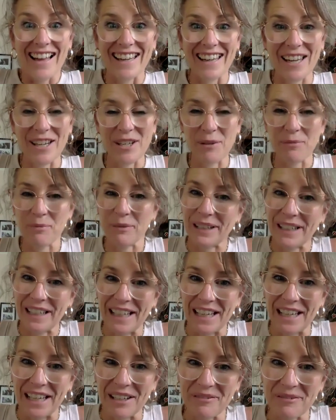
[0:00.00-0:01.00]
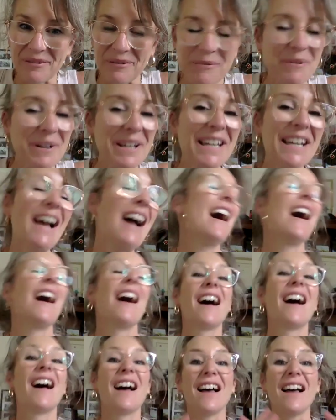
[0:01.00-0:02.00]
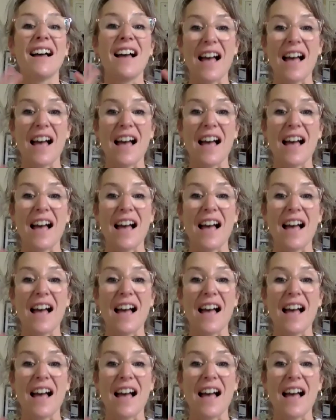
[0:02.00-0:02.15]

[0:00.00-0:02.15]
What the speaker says: Can you believe we are